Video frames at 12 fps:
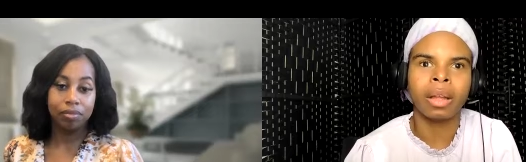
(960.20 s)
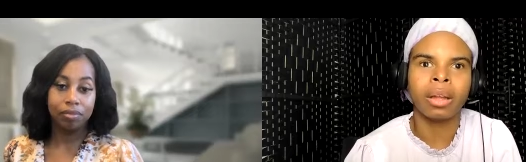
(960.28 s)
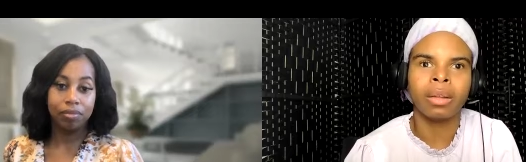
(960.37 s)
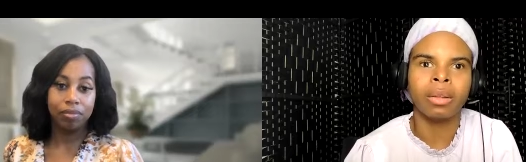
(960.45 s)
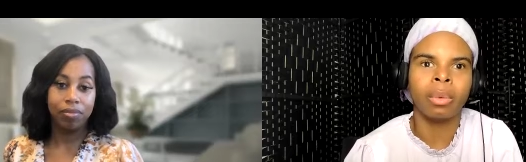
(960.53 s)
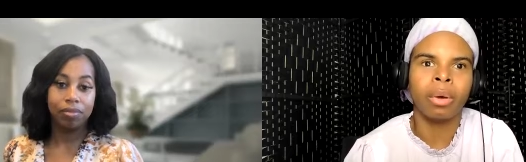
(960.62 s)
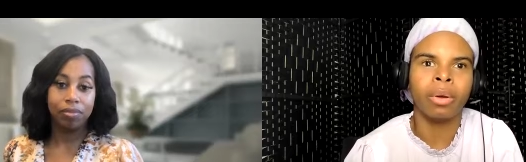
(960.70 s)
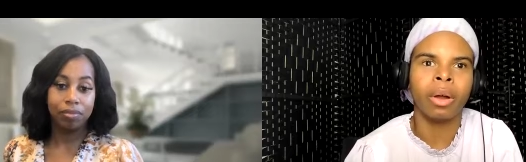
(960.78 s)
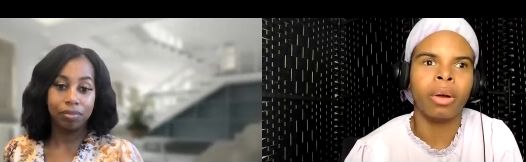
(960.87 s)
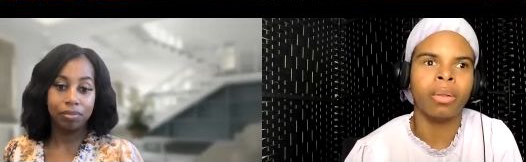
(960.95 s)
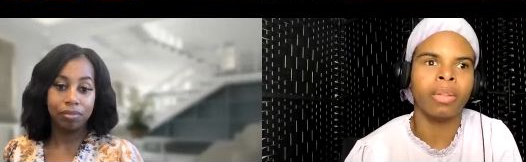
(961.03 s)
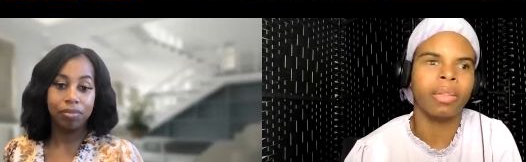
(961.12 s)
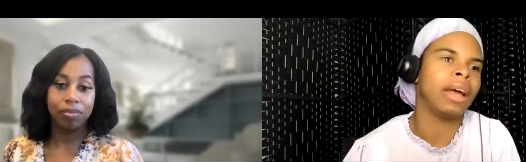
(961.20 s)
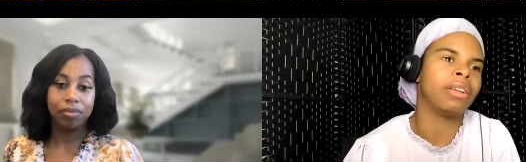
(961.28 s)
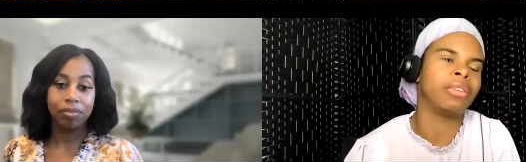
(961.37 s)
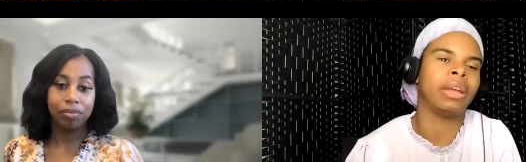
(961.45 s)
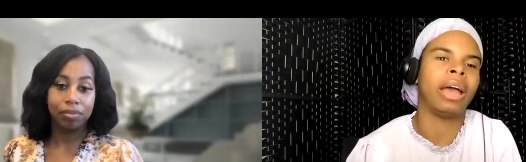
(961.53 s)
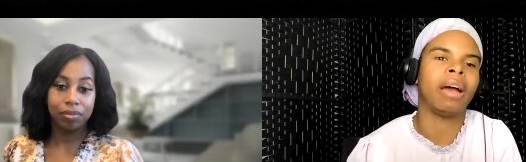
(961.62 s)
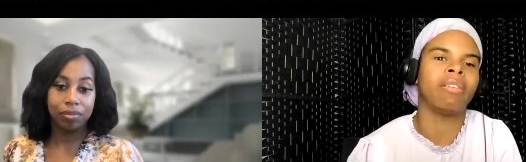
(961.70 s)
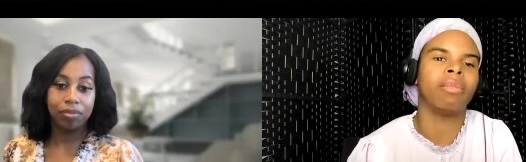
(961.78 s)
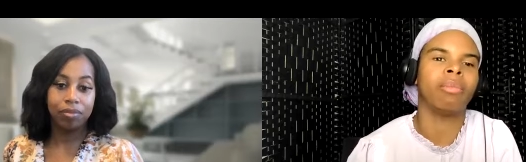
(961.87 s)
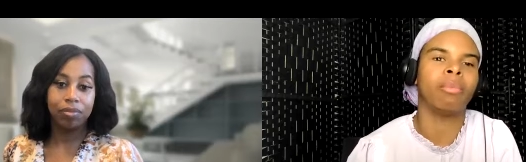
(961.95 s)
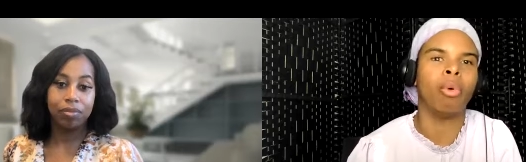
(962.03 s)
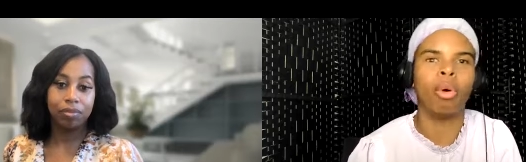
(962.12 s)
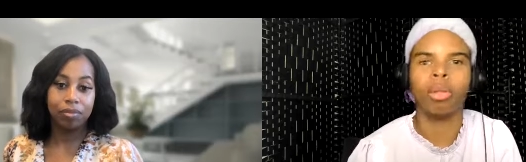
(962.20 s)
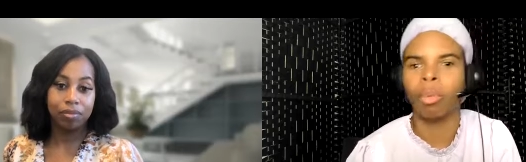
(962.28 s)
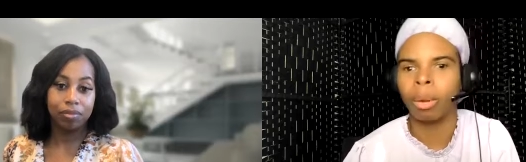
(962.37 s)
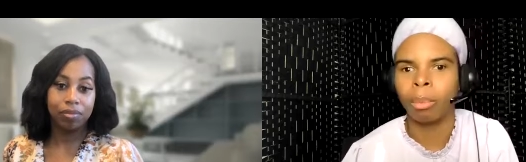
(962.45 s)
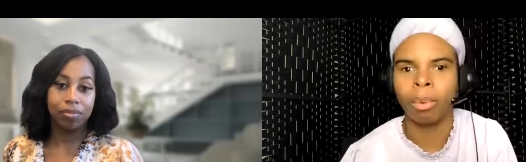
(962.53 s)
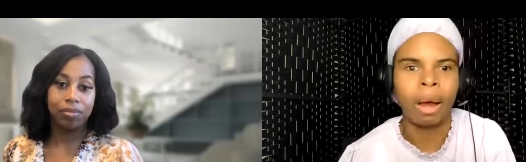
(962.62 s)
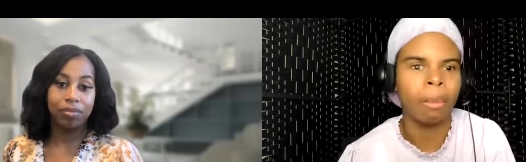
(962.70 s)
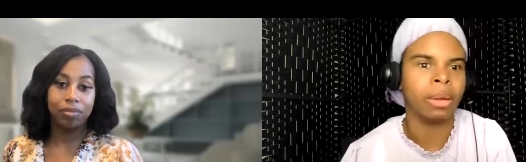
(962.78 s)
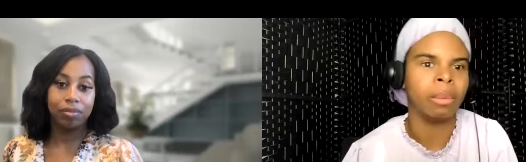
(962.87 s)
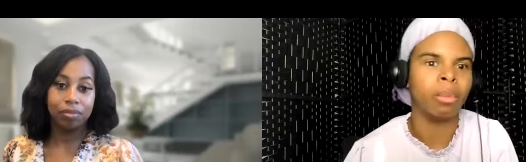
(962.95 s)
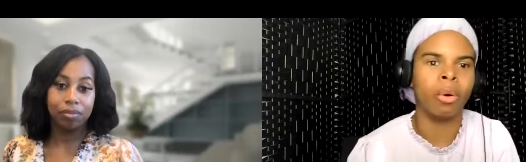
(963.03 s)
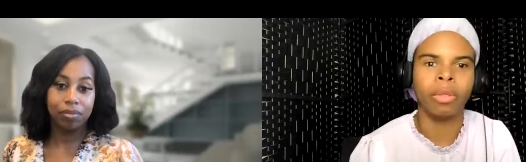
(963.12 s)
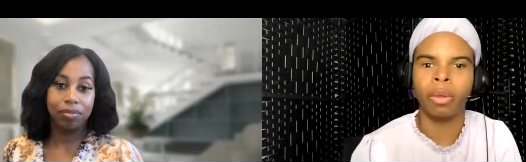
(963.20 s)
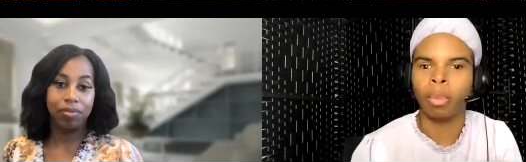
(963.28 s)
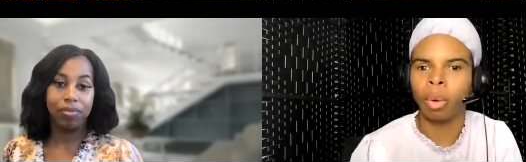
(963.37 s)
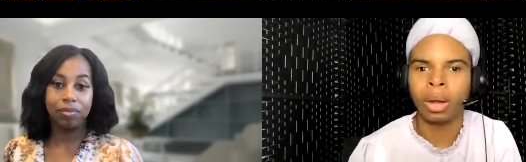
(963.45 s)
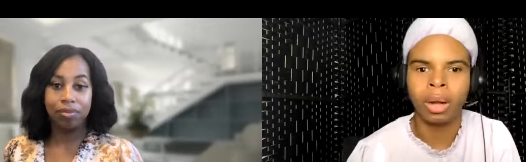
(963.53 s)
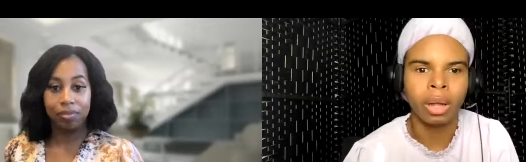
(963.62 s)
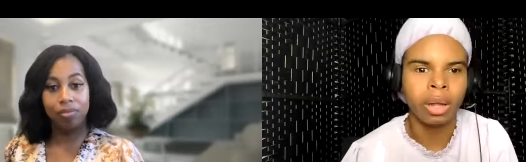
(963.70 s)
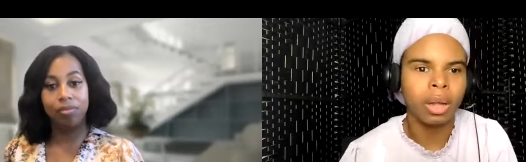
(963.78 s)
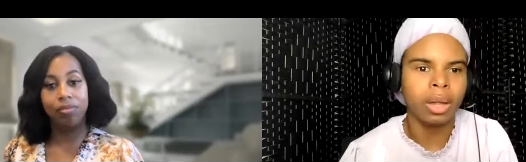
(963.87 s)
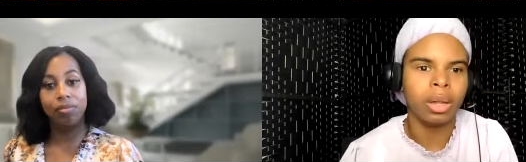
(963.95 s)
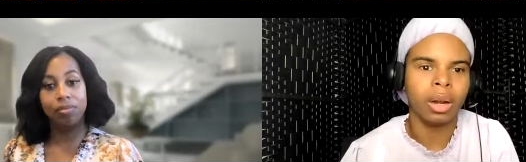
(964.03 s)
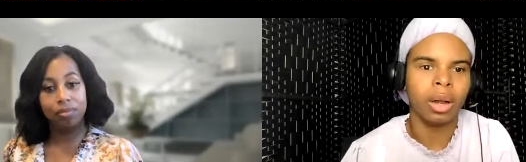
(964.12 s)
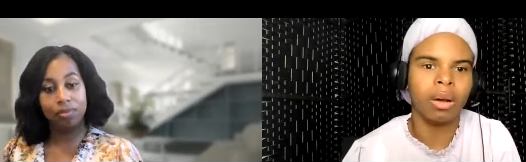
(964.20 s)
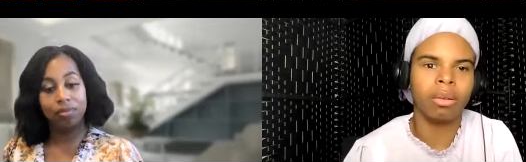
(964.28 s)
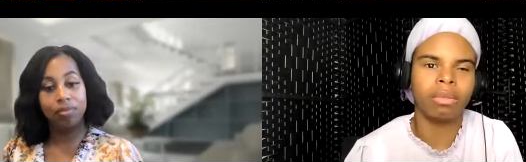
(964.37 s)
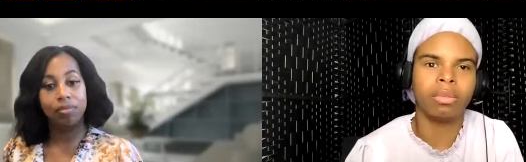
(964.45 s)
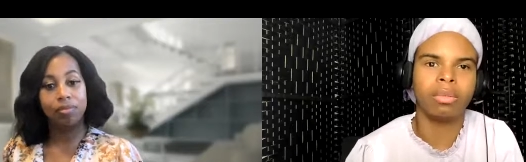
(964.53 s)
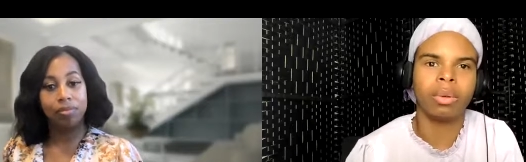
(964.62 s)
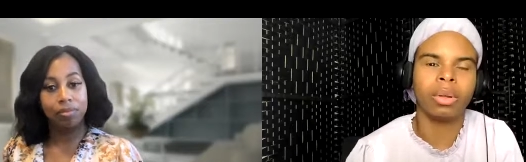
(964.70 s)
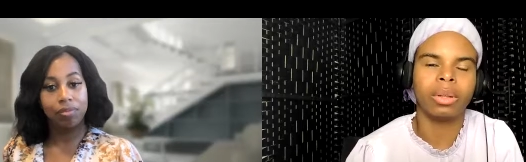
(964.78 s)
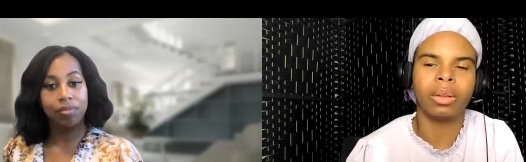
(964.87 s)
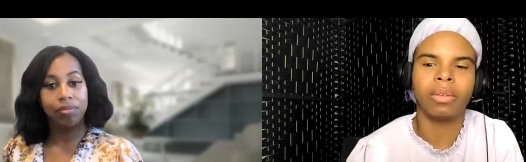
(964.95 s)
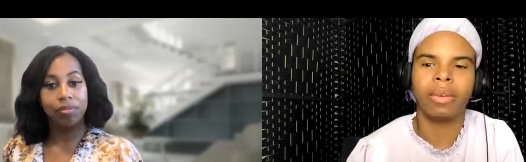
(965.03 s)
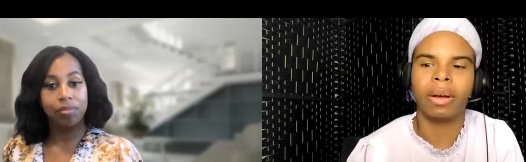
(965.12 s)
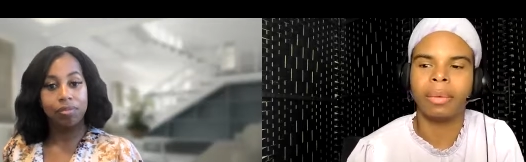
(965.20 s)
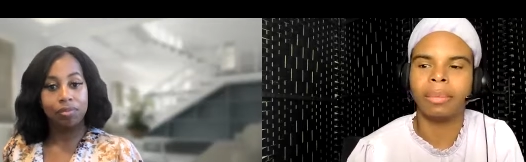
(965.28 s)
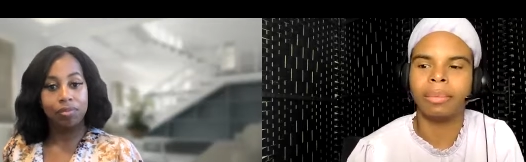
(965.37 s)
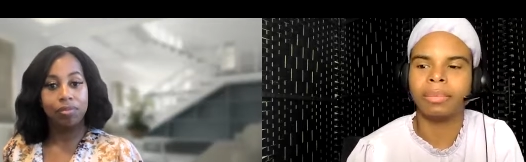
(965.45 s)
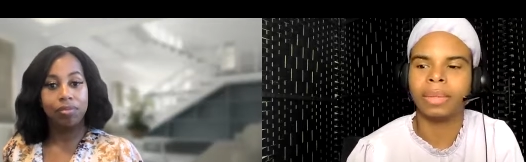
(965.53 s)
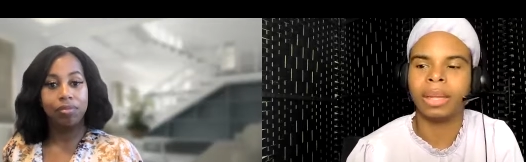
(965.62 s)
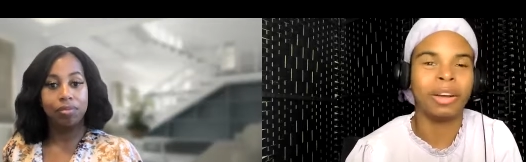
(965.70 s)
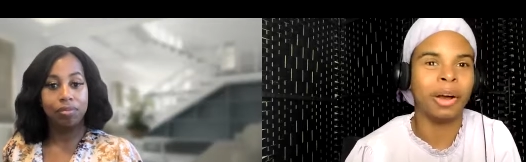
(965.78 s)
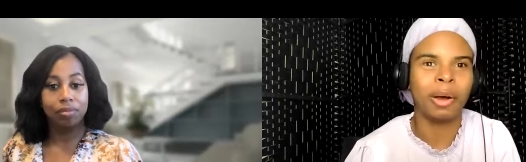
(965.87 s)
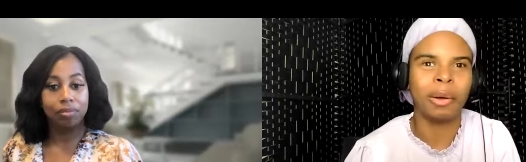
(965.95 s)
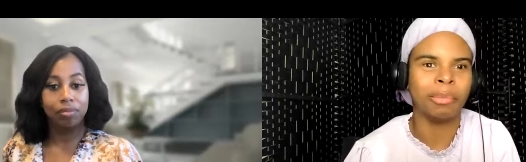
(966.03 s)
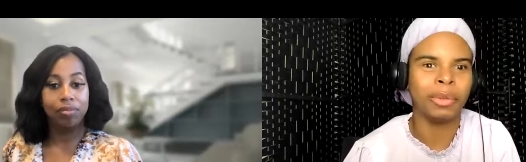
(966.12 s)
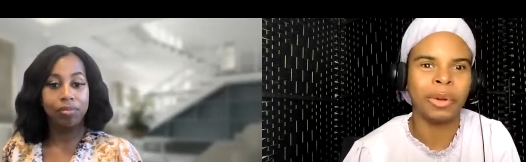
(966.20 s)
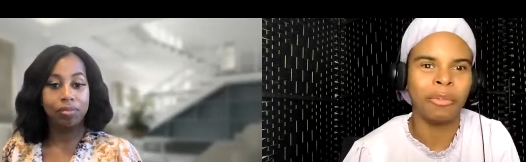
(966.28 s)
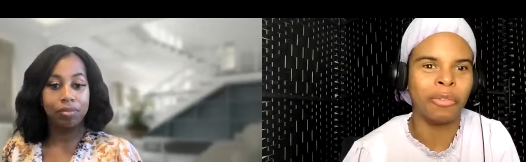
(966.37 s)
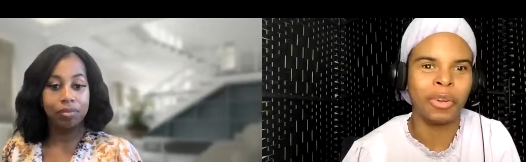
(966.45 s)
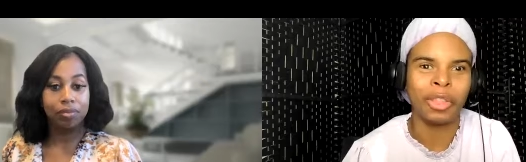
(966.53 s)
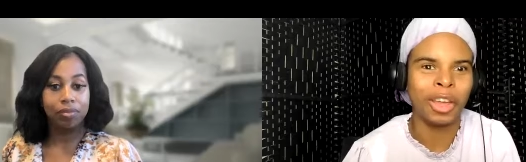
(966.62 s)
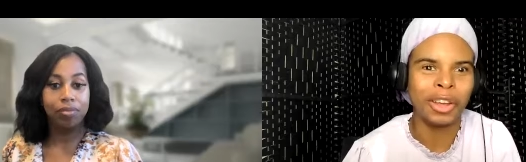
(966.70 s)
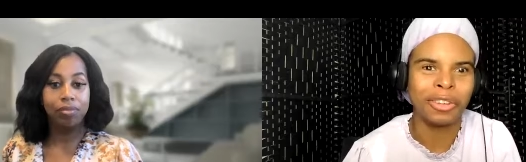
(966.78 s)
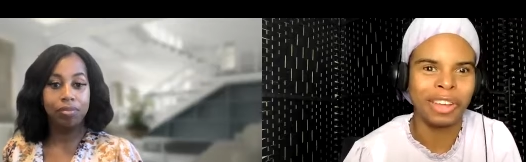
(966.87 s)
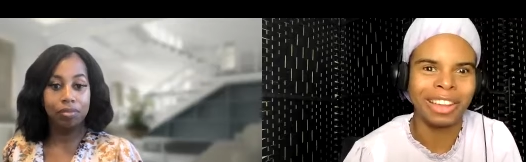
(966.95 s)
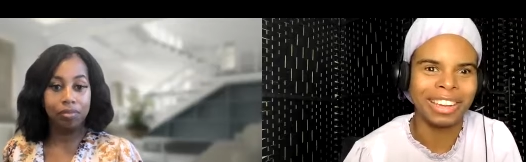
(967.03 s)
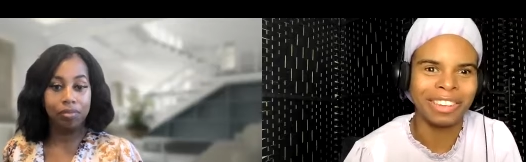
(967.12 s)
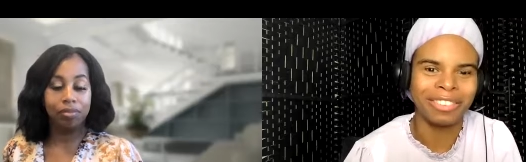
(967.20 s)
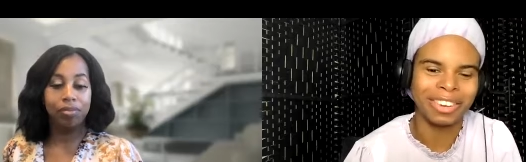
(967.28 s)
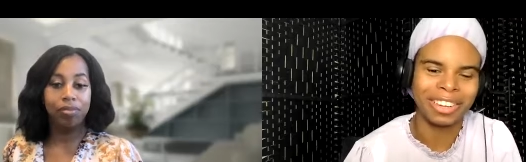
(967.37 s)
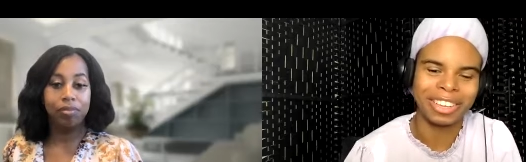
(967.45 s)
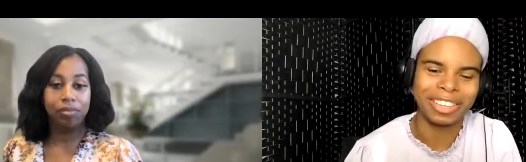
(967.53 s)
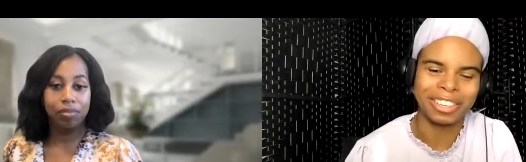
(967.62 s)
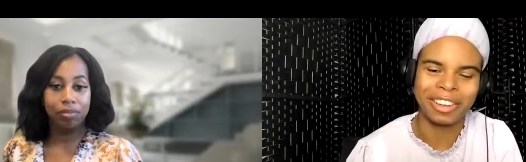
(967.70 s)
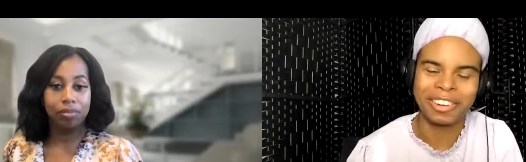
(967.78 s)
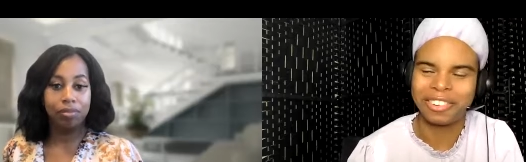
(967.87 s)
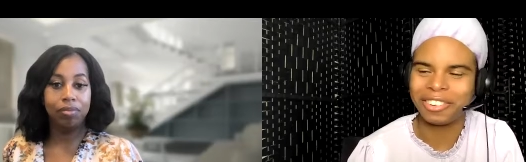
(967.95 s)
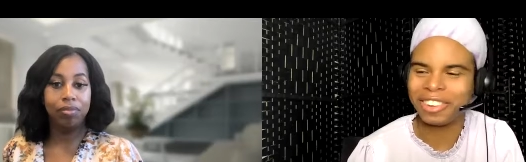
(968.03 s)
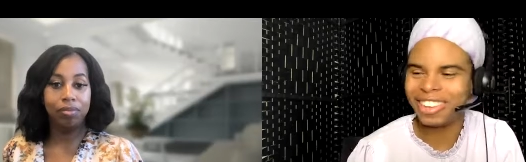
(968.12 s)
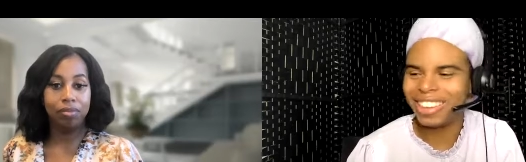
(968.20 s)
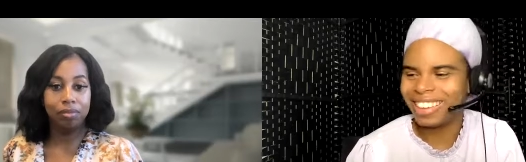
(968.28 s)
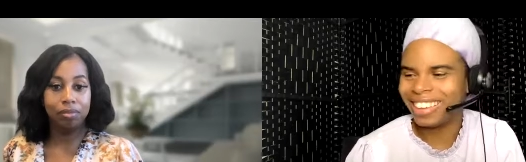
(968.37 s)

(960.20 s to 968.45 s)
Speaker 1: they you won't know that they actually have more than one property more than one you know source of um income you know for their creativity so mm.